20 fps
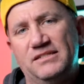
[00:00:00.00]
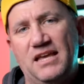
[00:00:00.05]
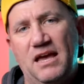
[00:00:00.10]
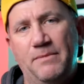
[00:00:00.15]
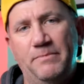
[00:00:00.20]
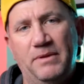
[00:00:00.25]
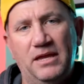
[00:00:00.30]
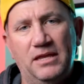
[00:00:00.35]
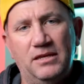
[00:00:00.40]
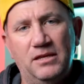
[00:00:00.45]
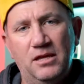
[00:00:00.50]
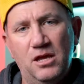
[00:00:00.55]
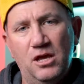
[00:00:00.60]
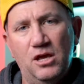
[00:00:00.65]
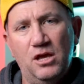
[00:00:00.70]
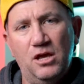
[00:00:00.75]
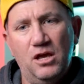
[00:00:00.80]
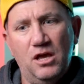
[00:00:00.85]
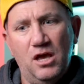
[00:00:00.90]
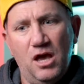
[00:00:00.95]
come in
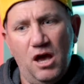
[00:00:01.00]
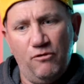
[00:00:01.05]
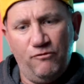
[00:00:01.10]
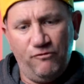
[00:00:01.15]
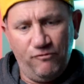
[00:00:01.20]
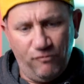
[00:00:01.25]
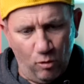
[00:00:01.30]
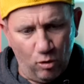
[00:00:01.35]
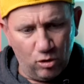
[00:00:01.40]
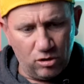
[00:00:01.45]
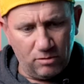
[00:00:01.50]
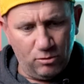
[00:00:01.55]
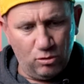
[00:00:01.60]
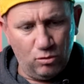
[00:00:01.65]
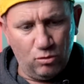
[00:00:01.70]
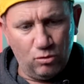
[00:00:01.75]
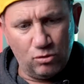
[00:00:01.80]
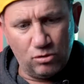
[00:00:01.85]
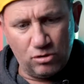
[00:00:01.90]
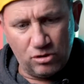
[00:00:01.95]

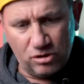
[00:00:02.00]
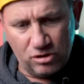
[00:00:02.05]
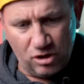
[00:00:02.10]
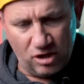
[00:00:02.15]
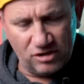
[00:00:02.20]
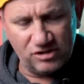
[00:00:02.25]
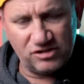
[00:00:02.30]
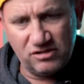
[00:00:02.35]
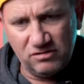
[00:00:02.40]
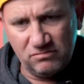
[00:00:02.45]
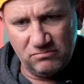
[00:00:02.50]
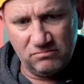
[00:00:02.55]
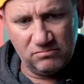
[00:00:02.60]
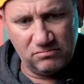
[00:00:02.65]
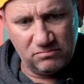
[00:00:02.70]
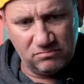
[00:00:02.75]
affordable, cost